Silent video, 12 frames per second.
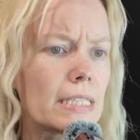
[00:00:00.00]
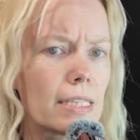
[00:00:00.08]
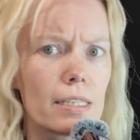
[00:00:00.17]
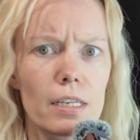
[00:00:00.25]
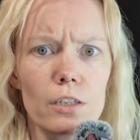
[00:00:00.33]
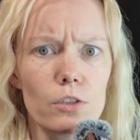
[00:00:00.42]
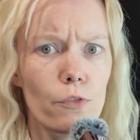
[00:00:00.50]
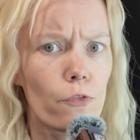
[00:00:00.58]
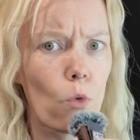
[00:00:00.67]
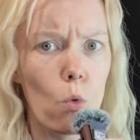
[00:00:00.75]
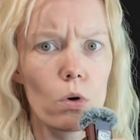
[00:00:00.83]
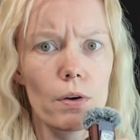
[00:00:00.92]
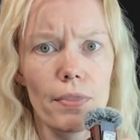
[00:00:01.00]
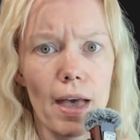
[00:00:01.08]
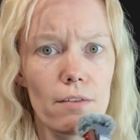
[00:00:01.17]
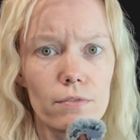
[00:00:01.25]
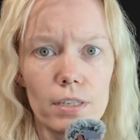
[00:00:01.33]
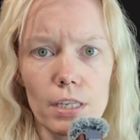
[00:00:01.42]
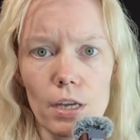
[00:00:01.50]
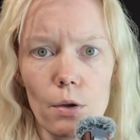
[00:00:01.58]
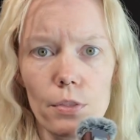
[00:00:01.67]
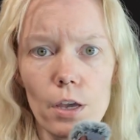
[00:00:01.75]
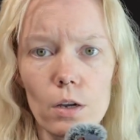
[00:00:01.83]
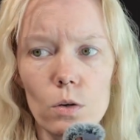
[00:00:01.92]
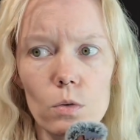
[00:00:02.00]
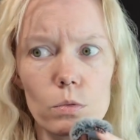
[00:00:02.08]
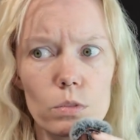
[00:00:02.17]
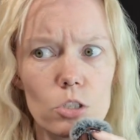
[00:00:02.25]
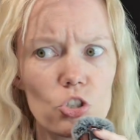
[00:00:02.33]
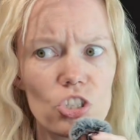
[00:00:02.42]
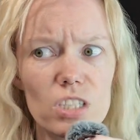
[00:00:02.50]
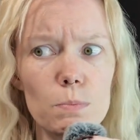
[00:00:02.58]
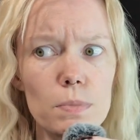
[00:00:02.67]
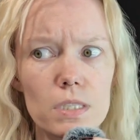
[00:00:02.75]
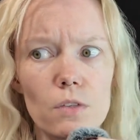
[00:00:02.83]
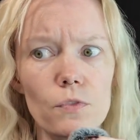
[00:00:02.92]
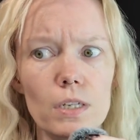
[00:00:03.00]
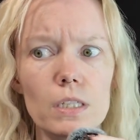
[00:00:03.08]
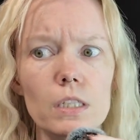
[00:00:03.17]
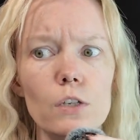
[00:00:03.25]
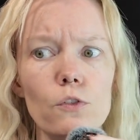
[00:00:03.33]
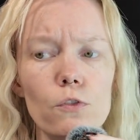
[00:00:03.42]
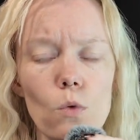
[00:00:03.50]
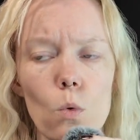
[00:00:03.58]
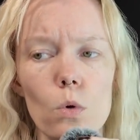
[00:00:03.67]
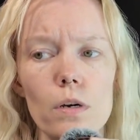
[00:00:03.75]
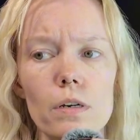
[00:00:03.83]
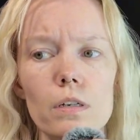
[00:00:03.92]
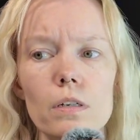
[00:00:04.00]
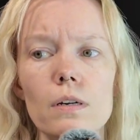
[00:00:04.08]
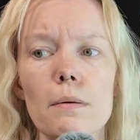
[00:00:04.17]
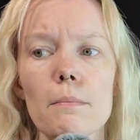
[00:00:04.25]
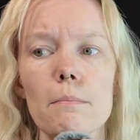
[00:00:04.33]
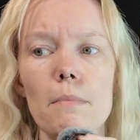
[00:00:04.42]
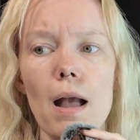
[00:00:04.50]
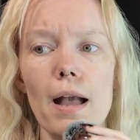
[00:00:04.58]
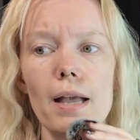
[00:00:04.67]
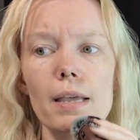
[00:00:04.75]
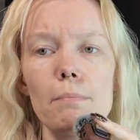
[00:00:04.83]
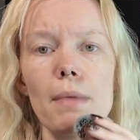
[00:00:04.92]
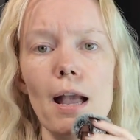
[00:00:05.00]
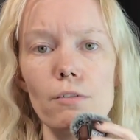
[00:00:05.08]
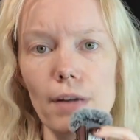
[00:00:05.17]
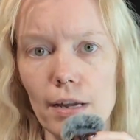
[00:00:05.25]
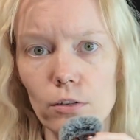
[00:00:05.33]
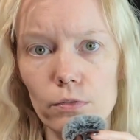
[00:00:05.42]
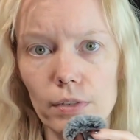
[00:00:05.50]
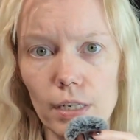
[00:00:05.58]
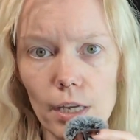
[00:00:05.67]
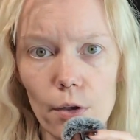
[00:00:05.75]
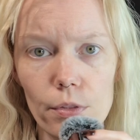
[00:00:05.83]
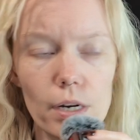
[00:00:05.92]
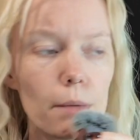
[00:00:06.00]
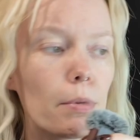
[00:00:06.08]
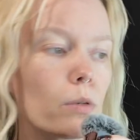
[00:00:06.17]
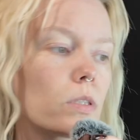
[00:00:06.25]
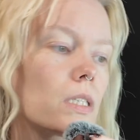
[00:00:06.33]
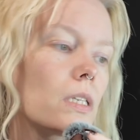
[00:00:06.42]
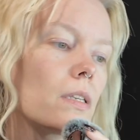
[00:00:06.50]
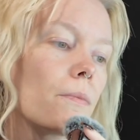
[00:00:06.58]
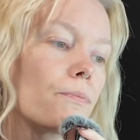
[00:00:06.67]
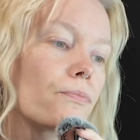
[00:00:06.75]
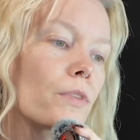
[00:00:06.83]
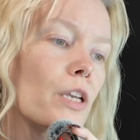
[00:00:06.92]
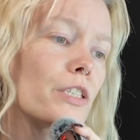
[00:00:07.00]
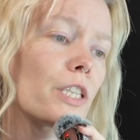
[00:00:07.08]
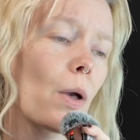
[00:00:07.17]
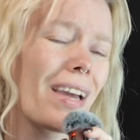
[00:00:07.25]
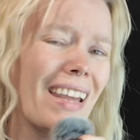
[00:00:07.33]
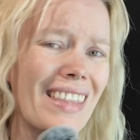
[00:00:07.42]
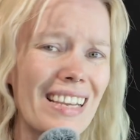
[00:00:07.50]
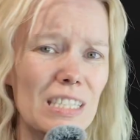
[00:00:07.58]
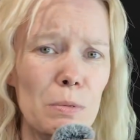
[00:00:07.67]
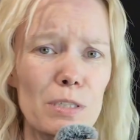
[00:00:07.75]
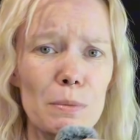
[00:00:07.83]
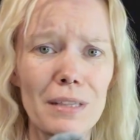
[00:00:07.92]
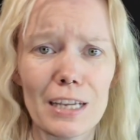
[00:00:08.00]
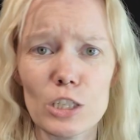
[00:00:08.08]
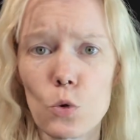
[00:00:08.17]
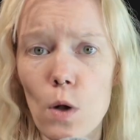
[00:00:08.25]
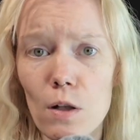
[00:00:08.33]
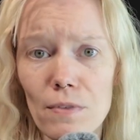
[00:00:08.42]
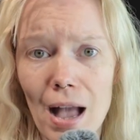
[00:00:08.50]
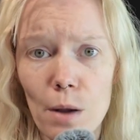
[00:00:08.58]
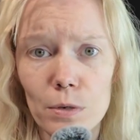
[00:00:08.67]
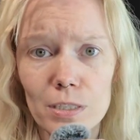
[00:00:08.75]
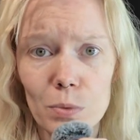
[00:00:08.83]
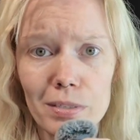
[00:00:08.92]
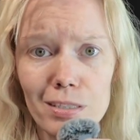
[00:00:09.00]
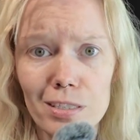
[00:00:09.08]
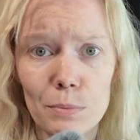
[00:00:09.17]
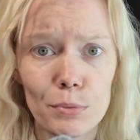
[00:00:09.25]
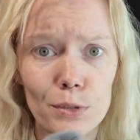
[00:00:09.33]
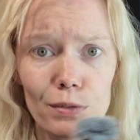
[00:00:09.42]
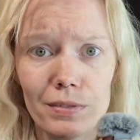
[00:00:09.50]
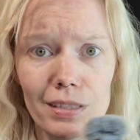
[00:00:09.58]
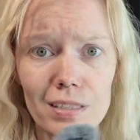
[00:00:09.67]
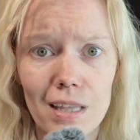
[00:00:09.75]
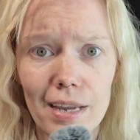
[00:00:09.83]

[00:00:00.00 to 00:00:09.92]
did it for that video though. It was just specifically for my bat rattle video that I posted. So, and I think it's supposed to be like 12 hours. Once it's approved,